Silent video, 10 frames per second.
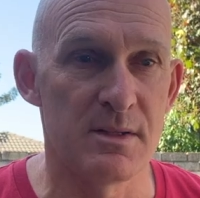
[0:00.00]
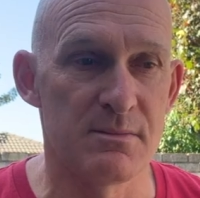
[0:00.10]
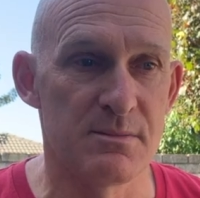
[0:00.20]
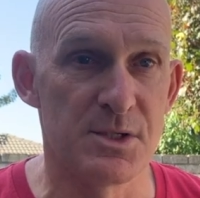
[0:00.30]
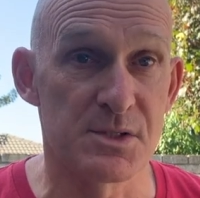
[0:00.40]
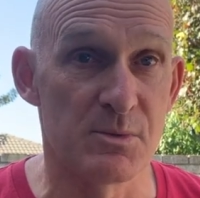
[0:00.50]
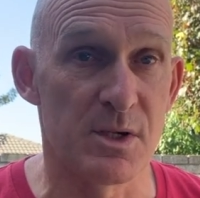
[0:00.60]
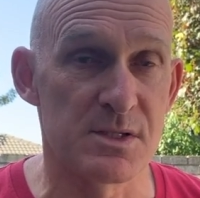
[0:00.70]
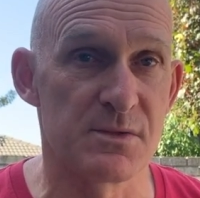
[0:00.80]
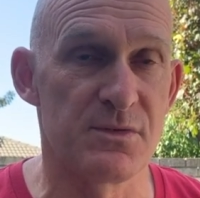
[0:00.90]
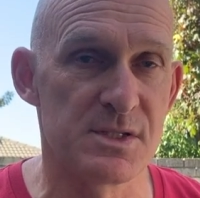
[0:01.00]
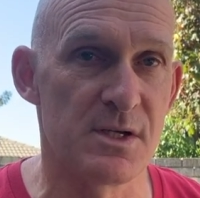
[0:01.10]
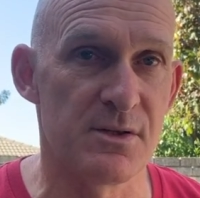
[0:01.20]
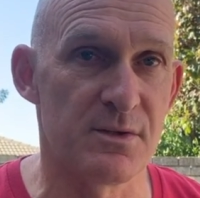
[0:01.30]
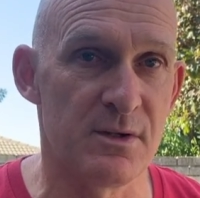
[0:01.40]
used to work as a
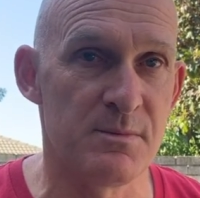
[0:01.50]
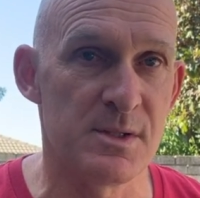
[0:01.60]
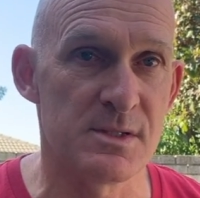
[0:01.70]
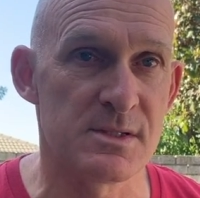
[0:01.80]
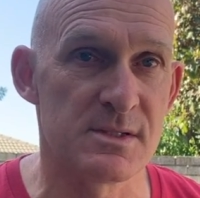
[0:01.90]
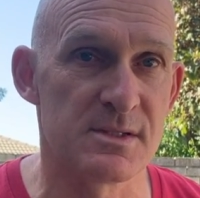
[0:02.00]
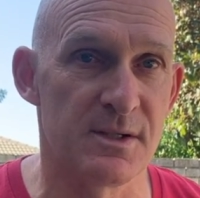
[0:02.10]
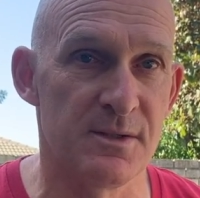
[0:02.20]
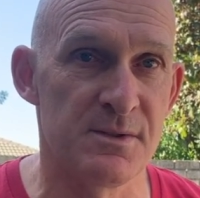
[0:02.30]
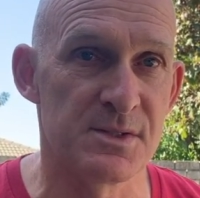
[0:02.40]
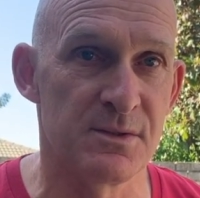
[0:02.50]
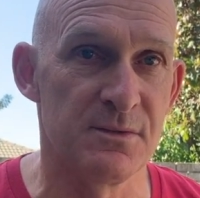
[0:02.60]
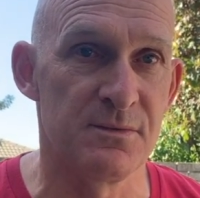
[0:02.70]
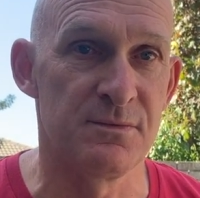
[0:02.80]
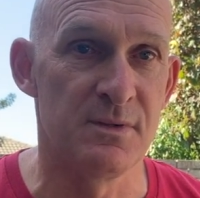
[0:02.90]
physiotherapist, so sort
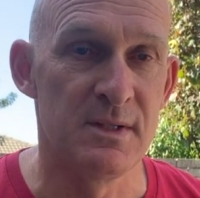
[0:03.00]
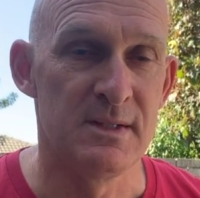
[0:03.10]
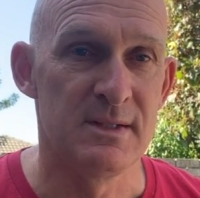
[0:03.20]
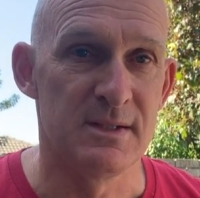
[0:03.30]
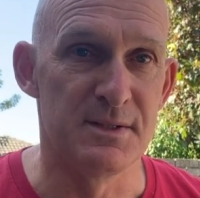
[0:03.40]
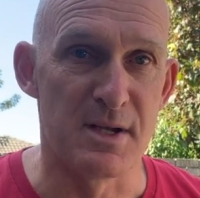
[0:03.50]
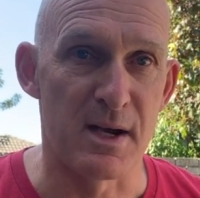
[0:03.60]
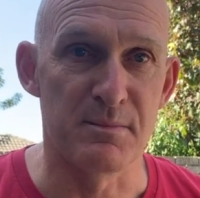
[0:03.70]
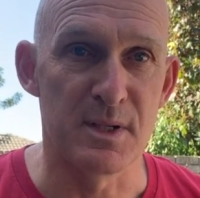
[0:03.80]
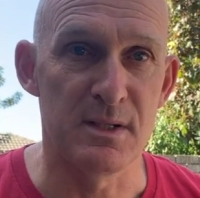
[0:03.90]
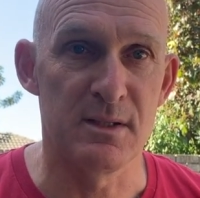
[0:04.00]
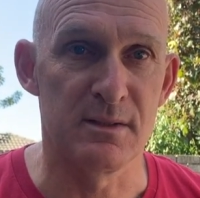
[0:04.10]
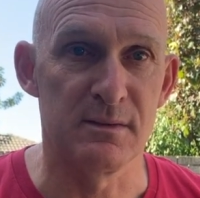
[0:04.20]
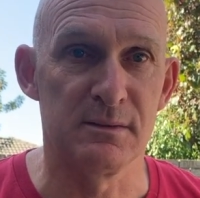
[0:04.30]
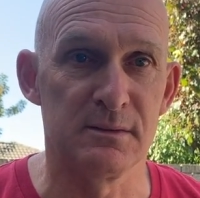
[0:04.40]
of anatomy
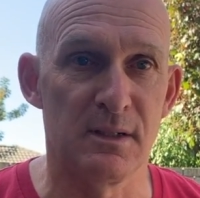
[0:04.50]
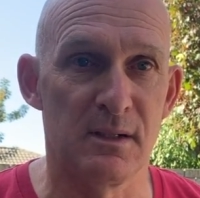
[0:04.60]
and